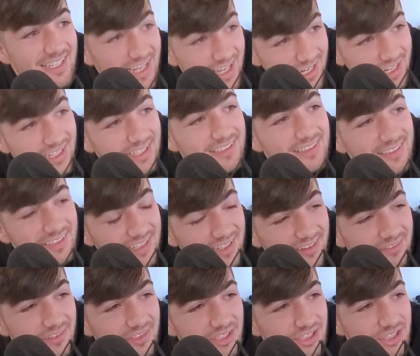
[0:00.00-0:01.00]
Yeah.
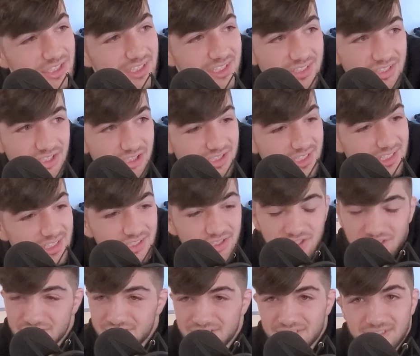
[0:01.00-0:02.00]
Eventually,
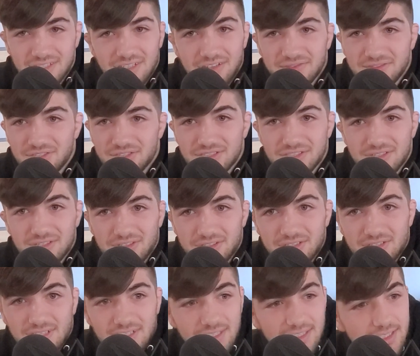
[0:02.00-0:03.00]
stuff just starts
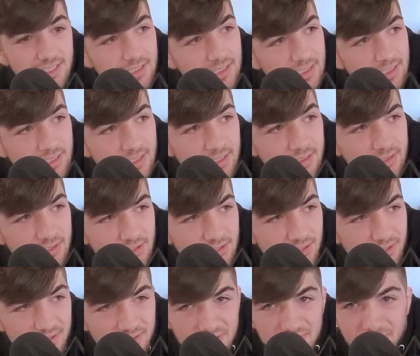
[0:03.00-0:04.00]
clicking, and then
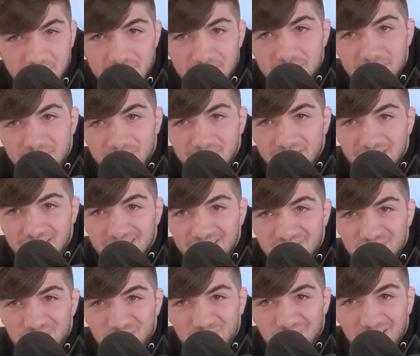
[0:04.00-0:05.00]
those people that
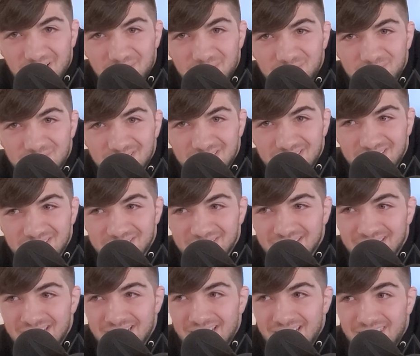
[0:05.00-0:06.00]
you were able to
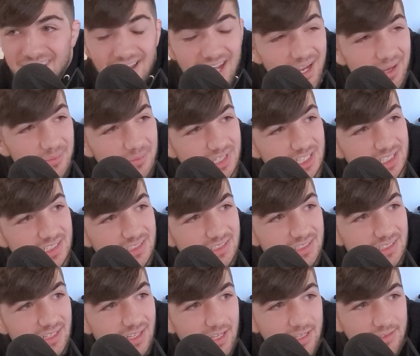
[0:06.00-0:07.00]
not beat
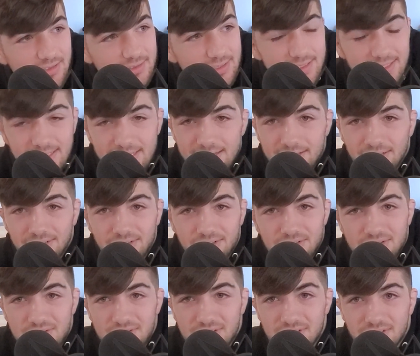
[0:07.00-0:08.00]
a year,
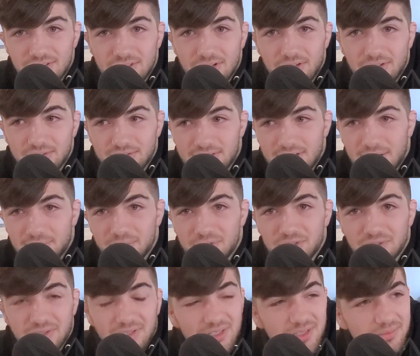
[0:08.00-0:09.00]
2 years ago stop
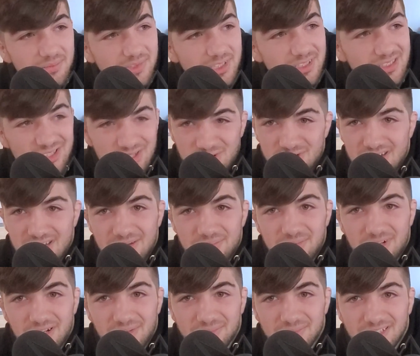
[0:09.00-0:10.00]
showing up, and you keep
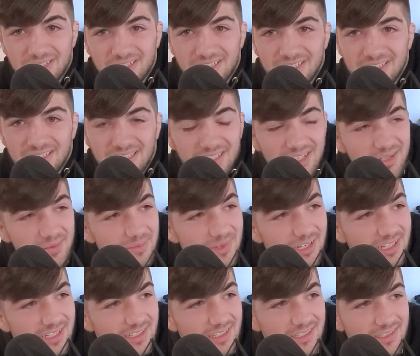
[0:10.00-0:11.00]
coming, and then they come
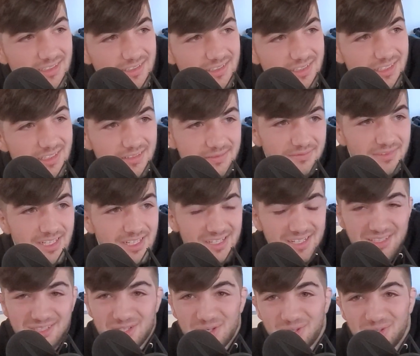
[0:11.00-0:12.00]
back, and it's like
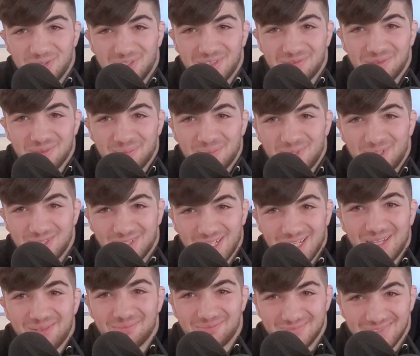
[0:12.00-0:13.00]
it's a whole different ball game.